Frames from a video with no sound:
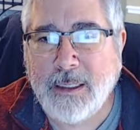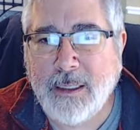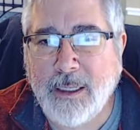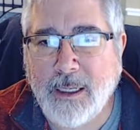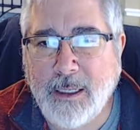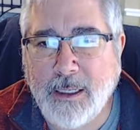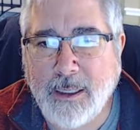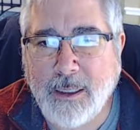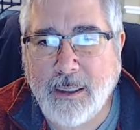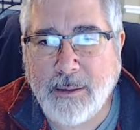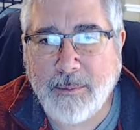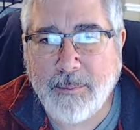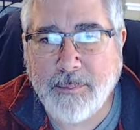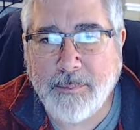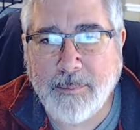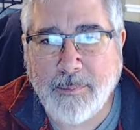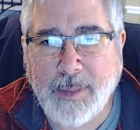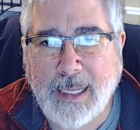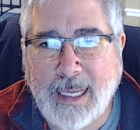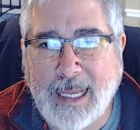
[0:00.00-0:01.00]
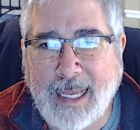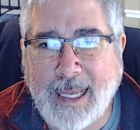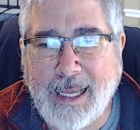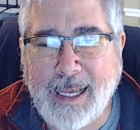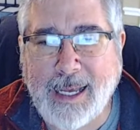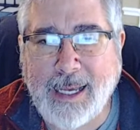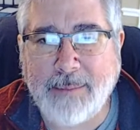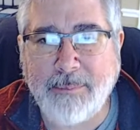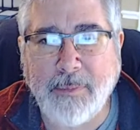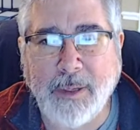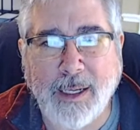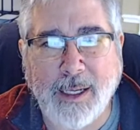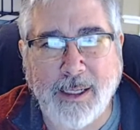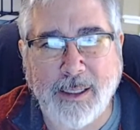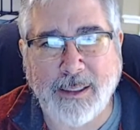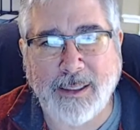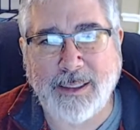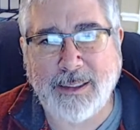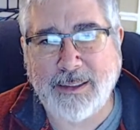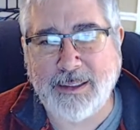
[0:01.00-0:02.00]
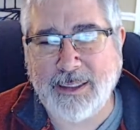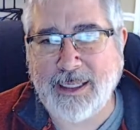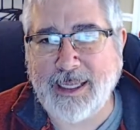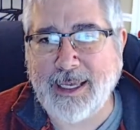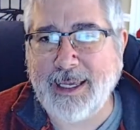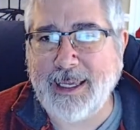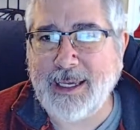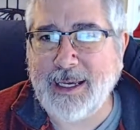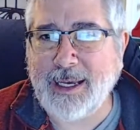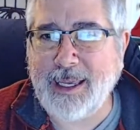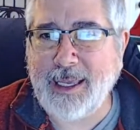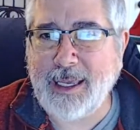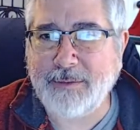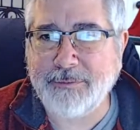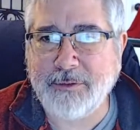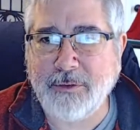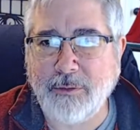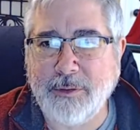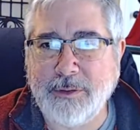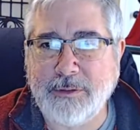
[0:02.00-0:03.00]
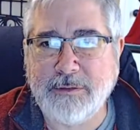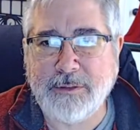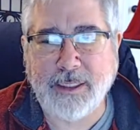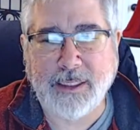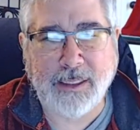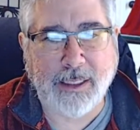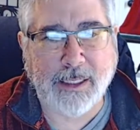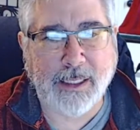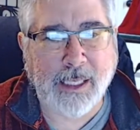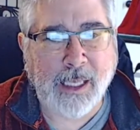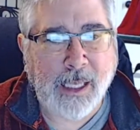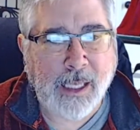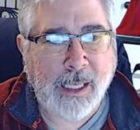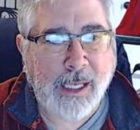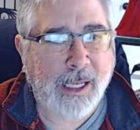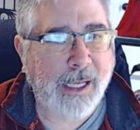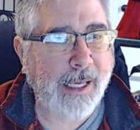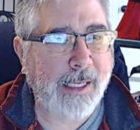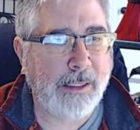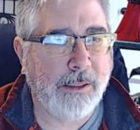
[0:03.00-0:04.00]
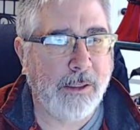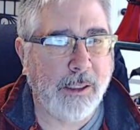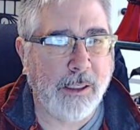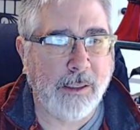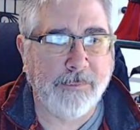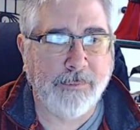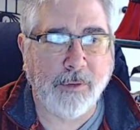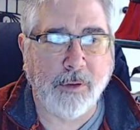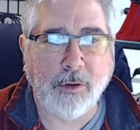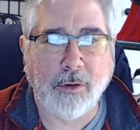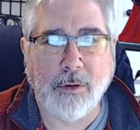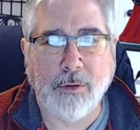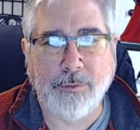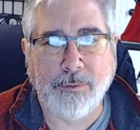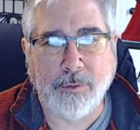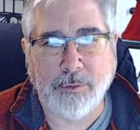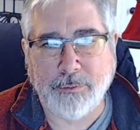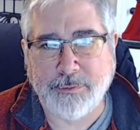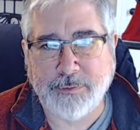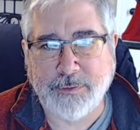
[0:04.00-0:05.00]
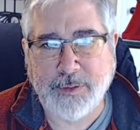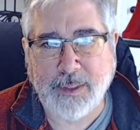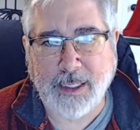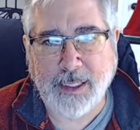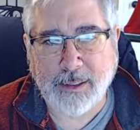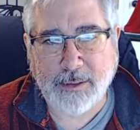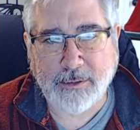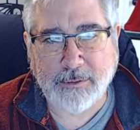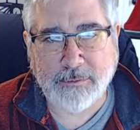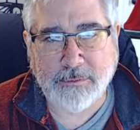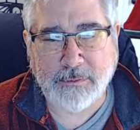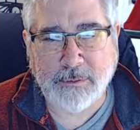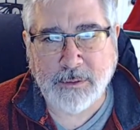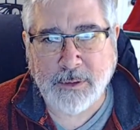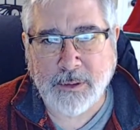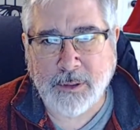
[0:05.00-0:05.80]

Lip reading: I have to always say, like, I love all those things,